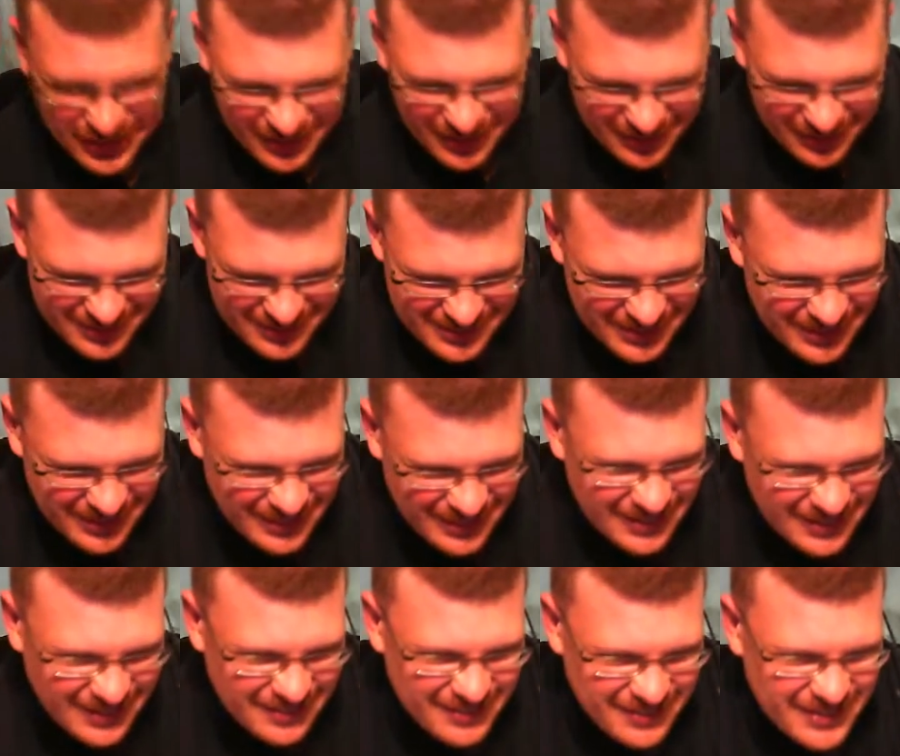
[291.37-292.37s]
you can't see
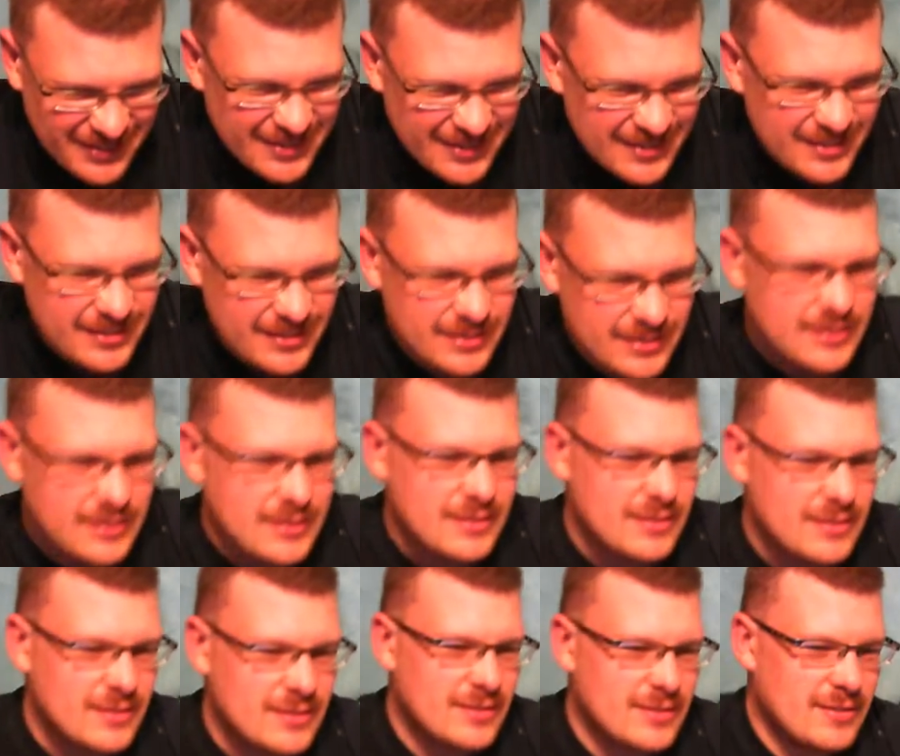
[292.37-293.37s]
it that well.
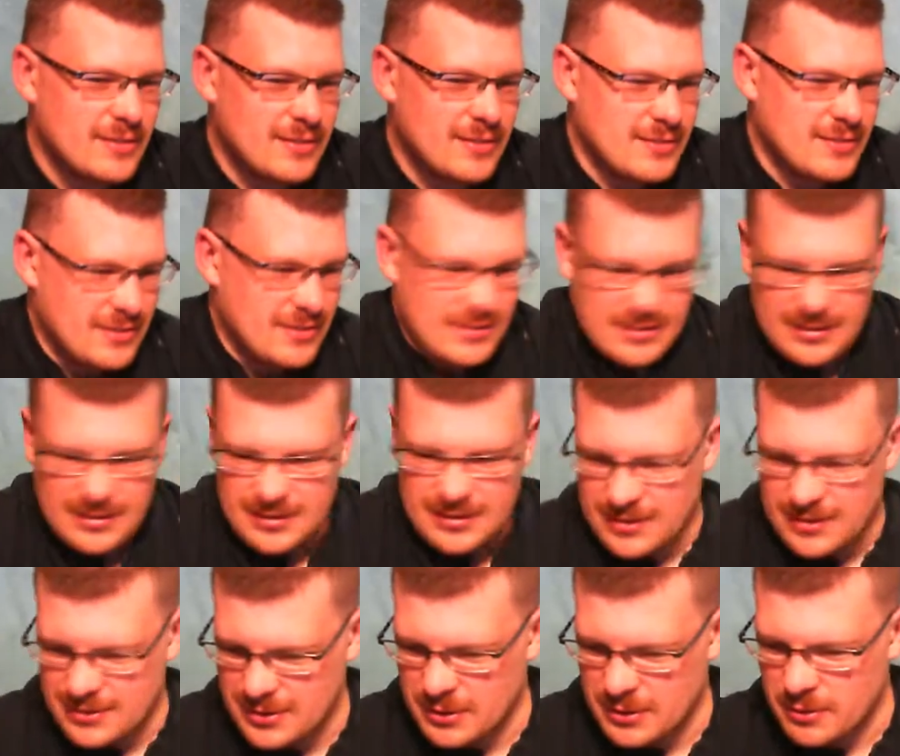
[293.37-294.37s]

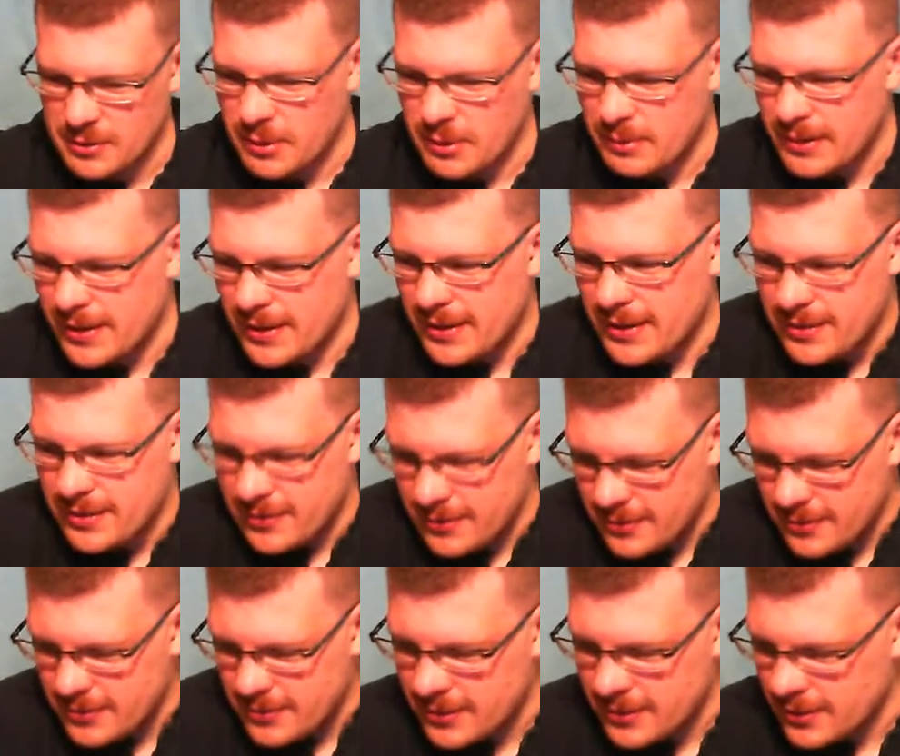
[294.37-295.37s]
So what am I going to
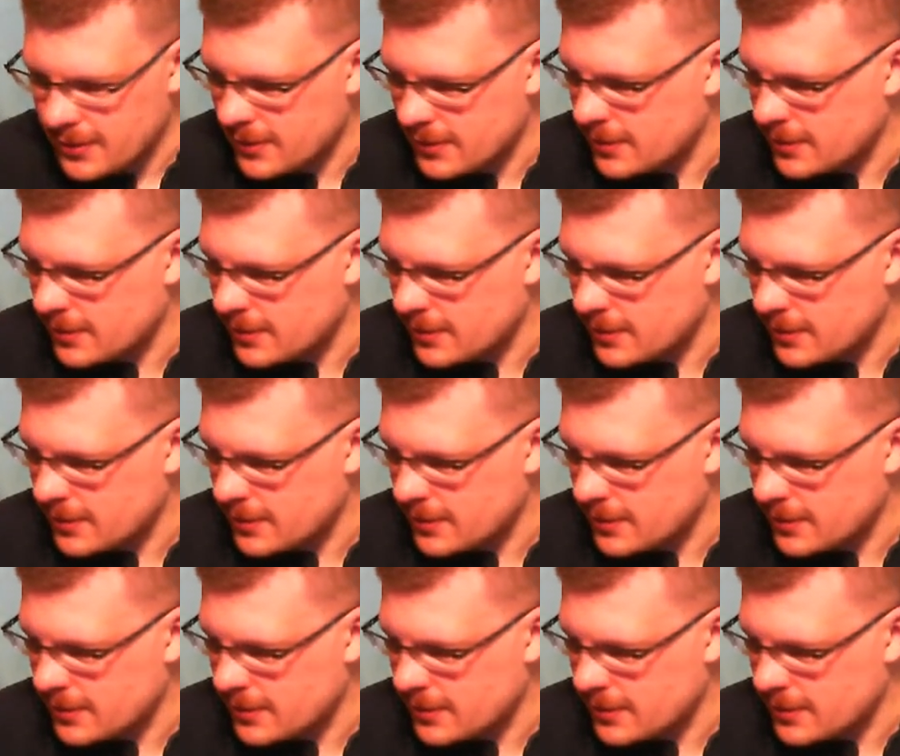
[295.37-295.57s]
do?